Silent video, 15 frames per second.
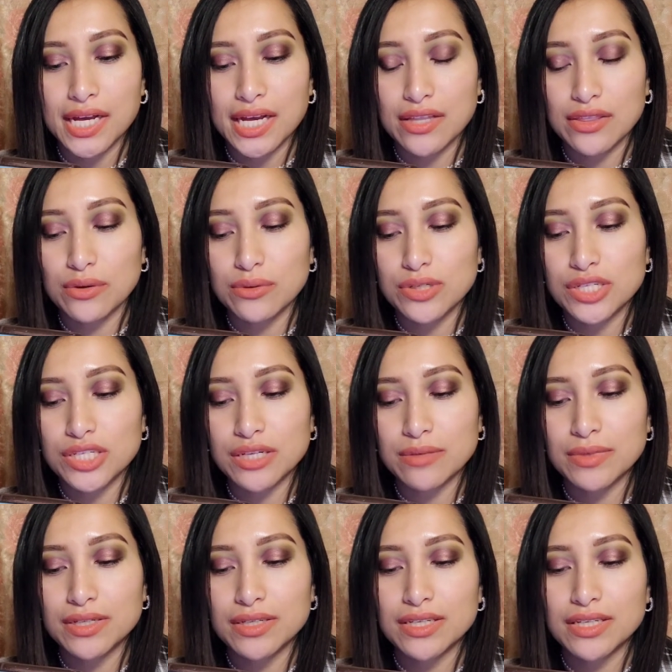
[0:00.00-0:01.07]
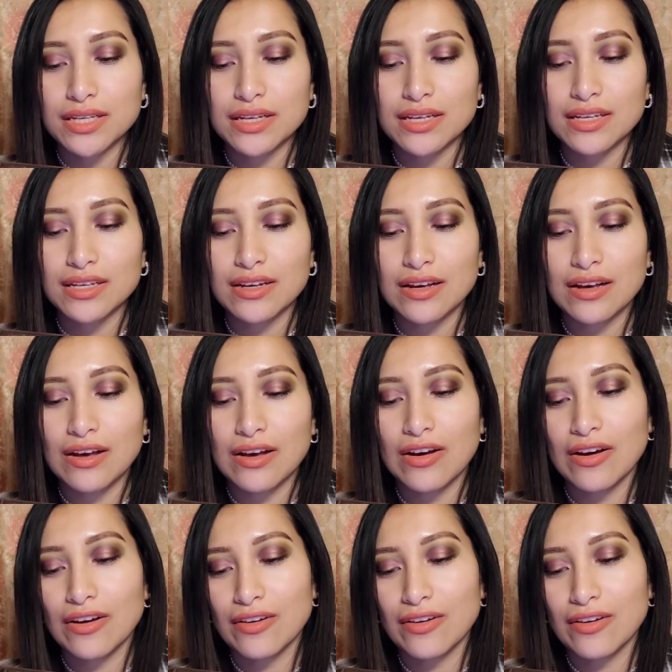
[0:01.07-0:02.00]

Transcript: and those shimmer, oh